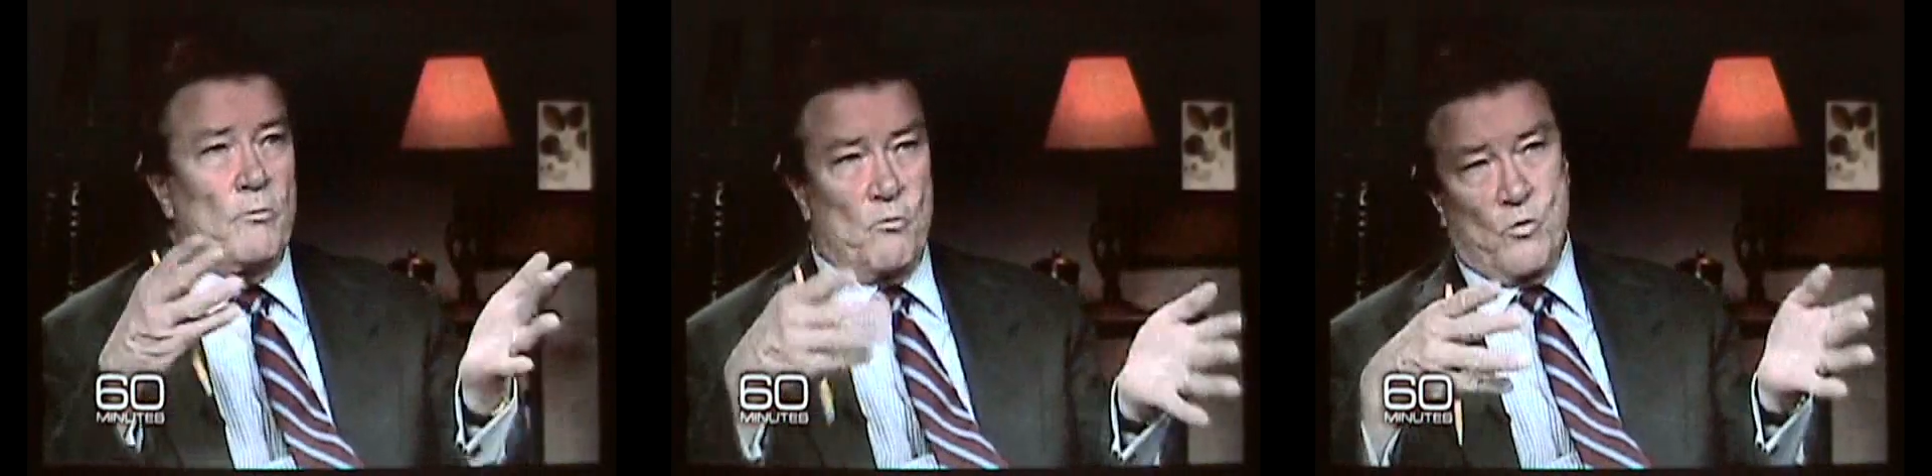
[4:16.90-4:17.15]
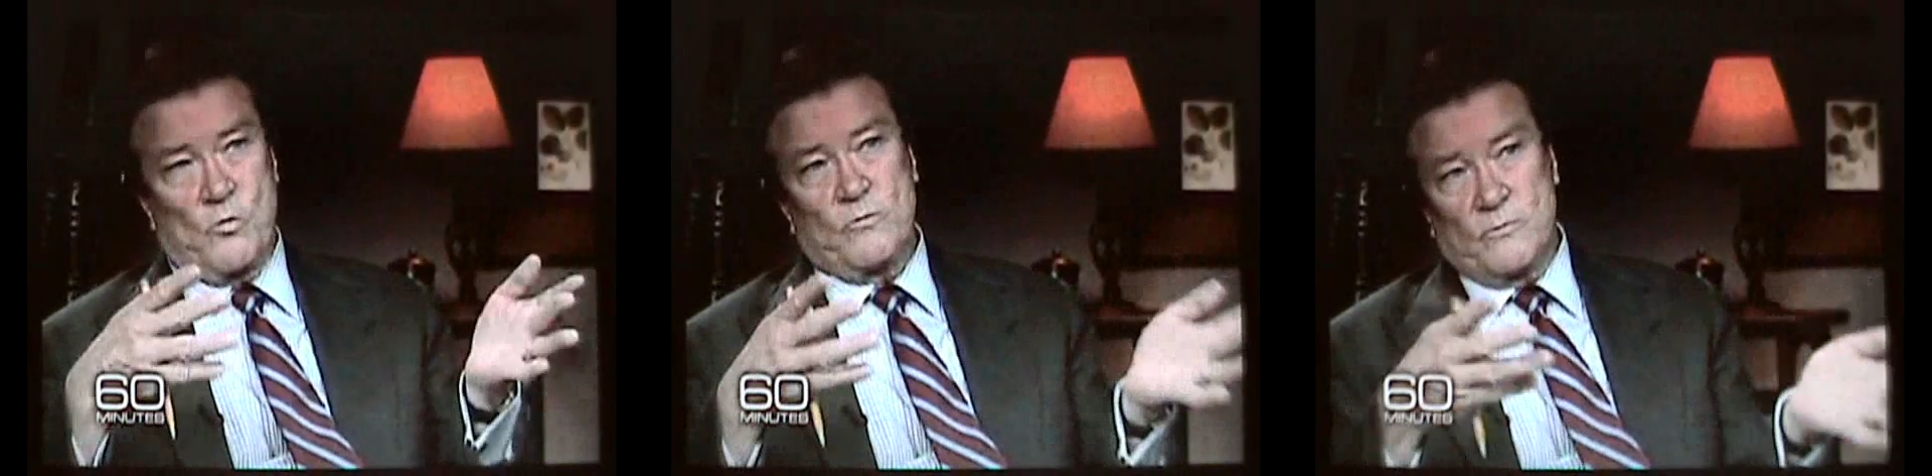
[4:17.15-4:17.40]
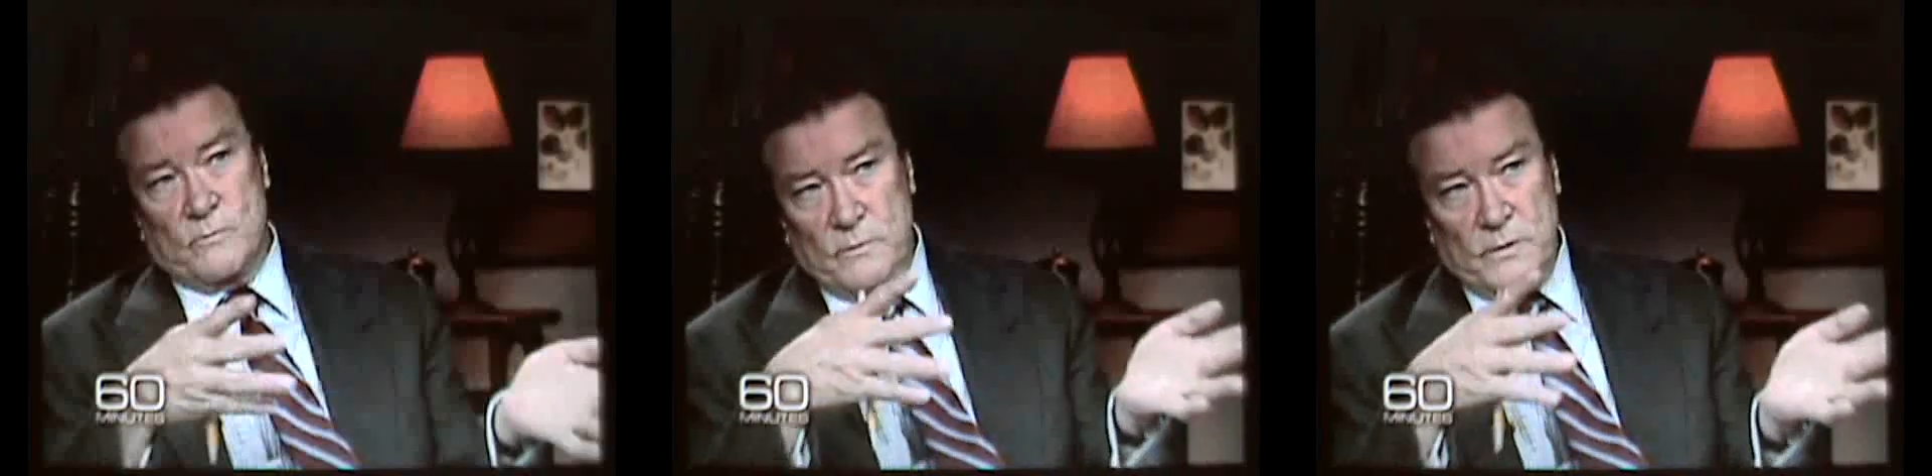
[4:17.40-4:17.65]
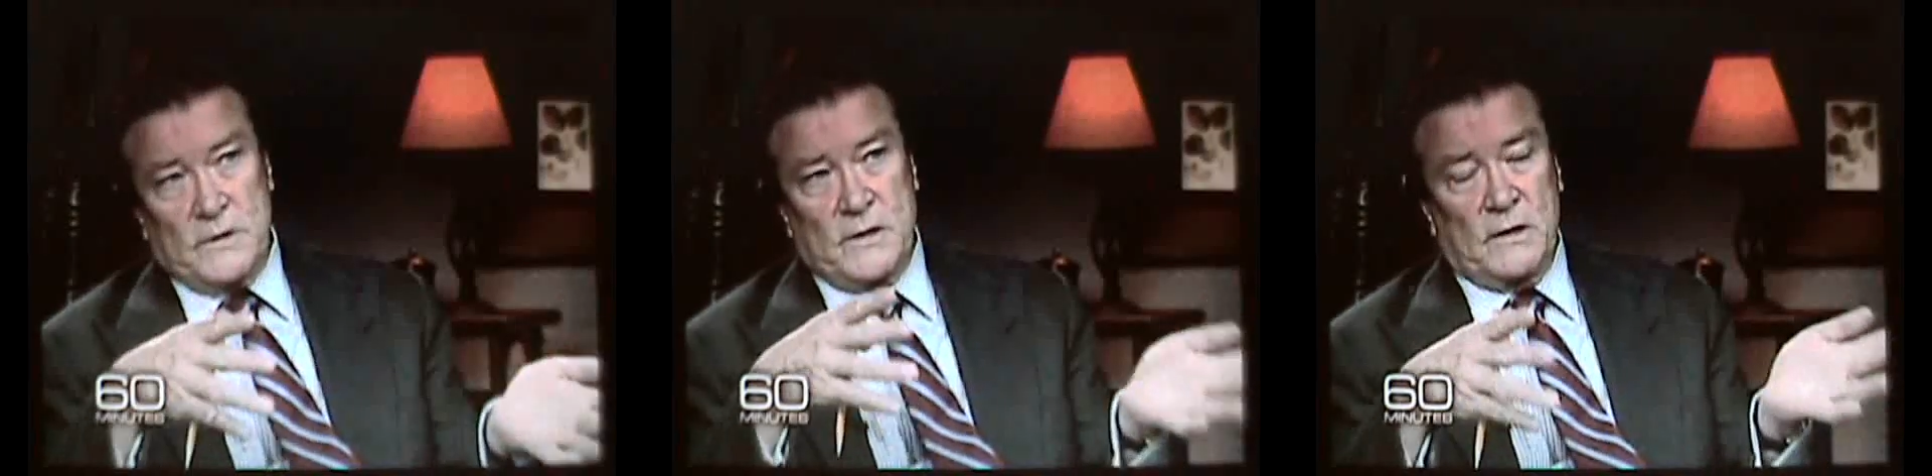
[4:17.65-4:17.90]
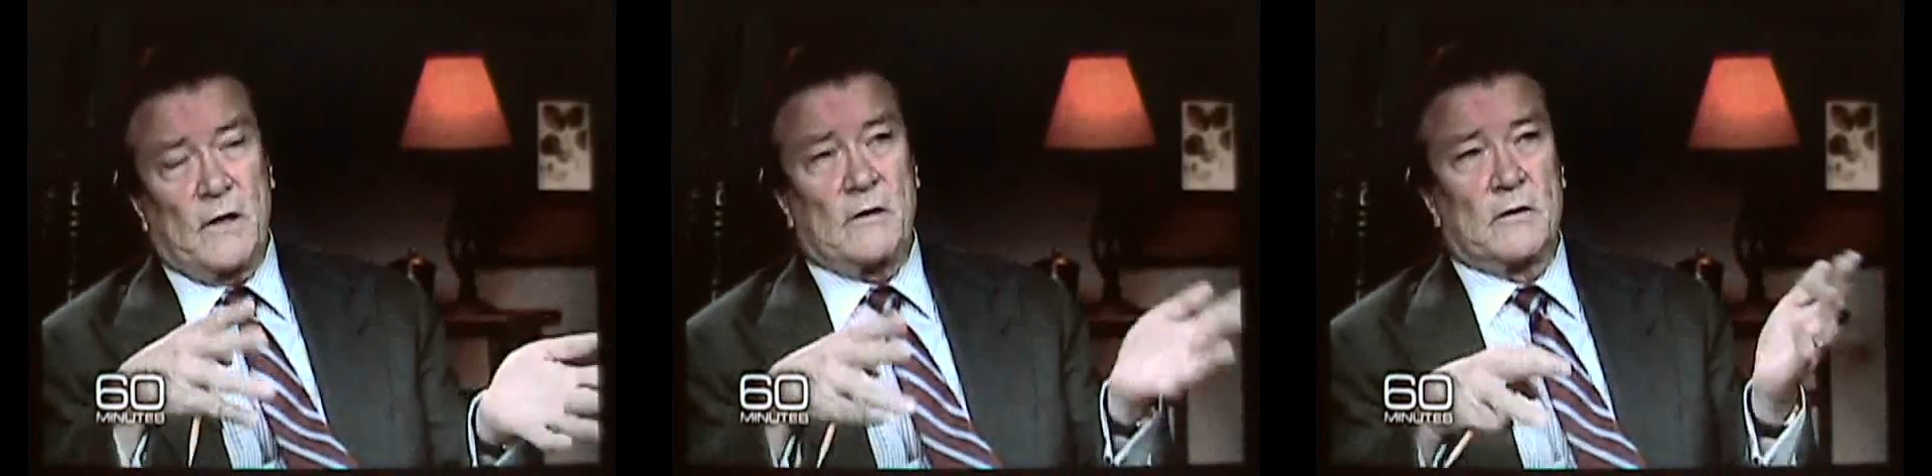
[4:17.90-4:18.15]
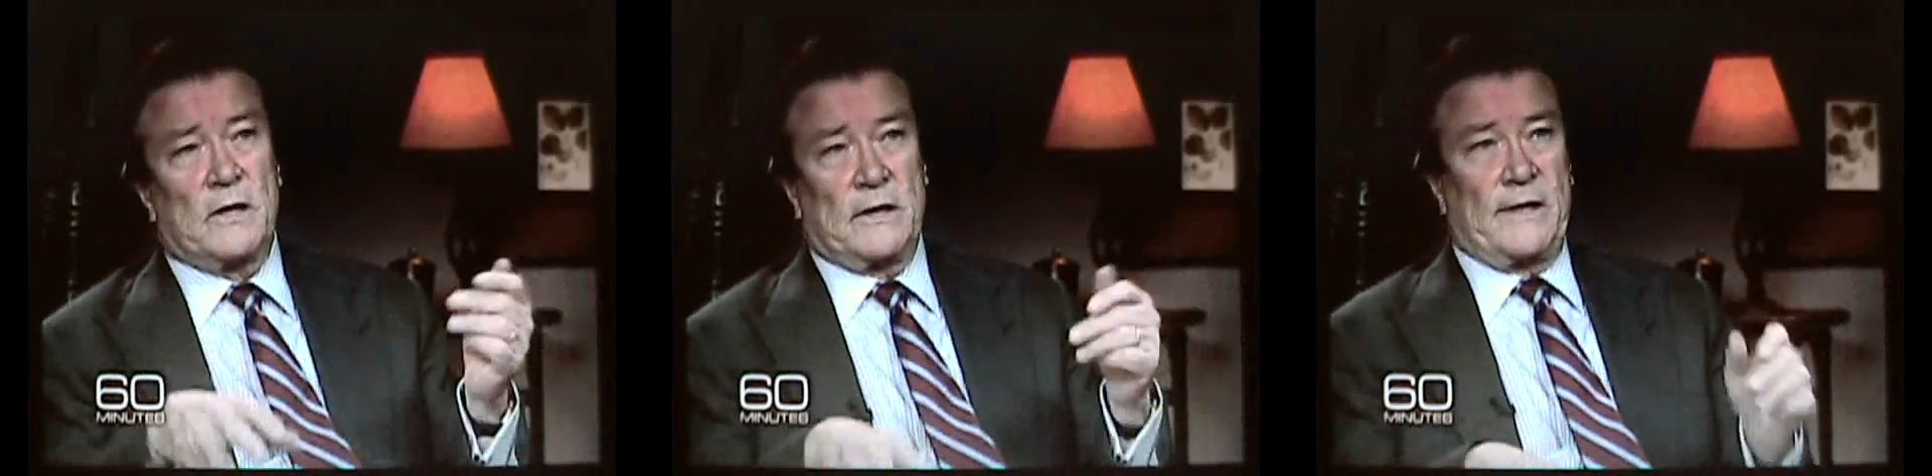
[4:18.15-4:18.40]
mm, a
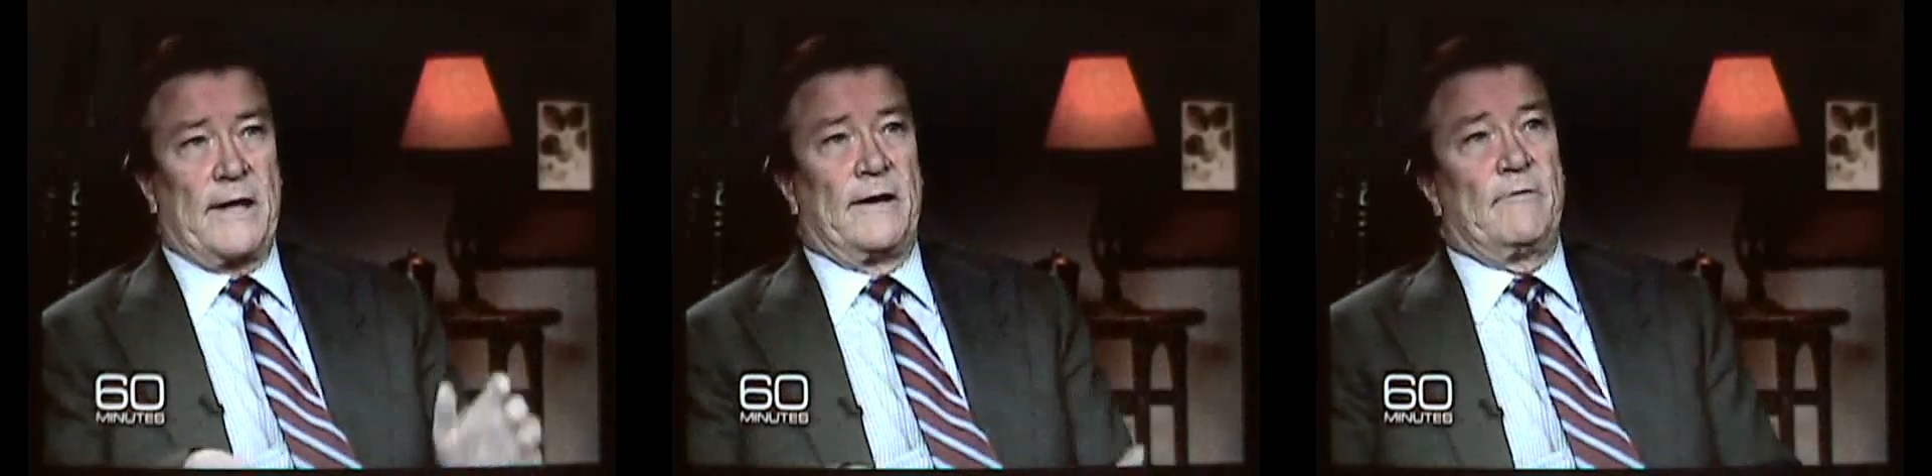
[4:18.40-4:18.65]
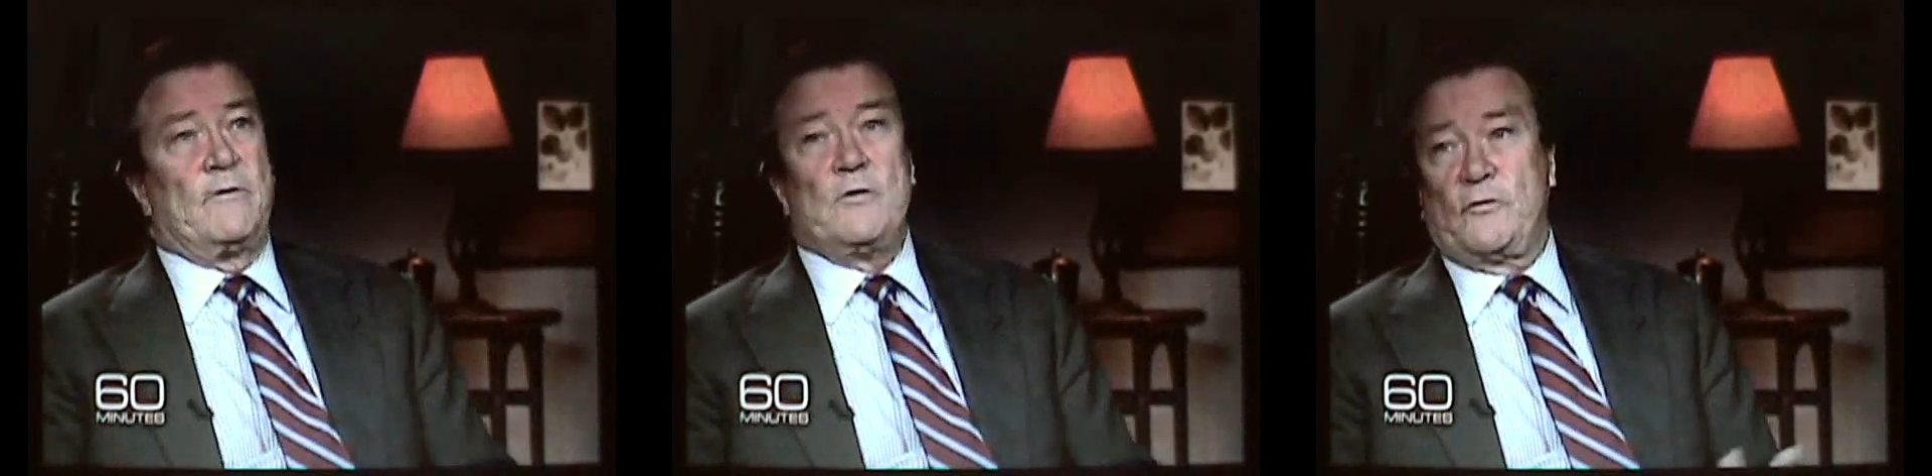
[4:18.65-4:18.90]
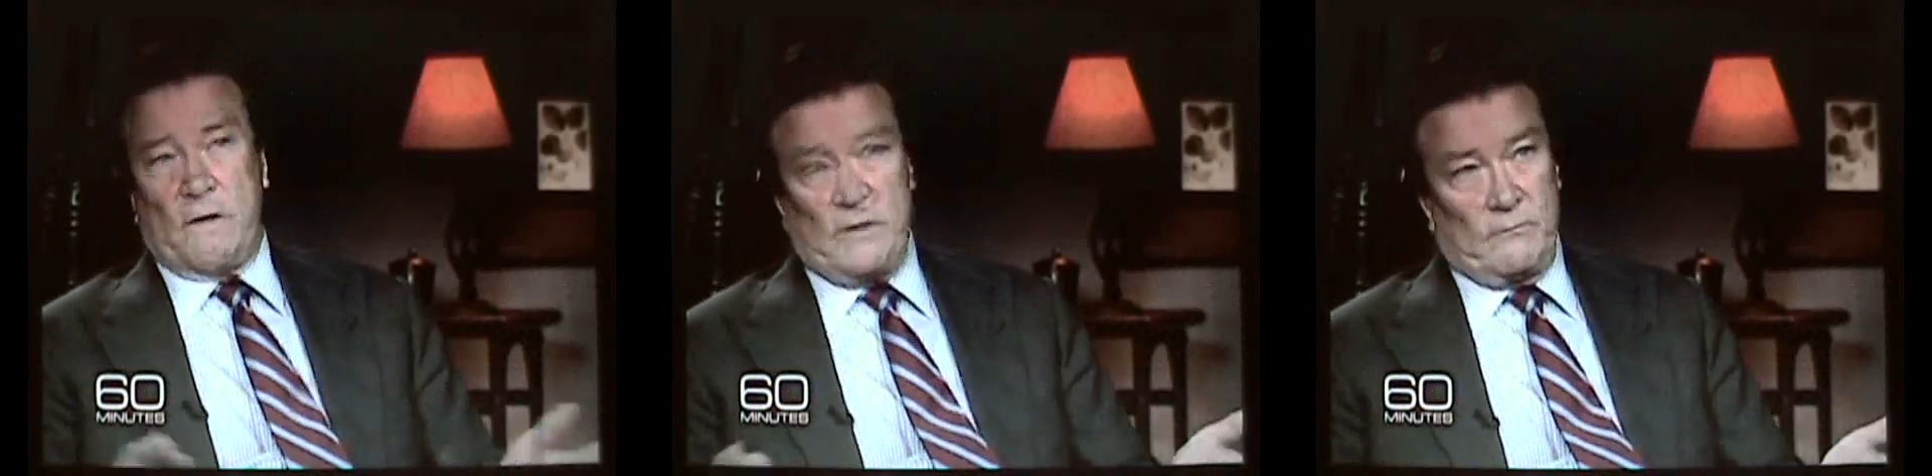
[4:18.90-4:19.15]
little tentative. You say,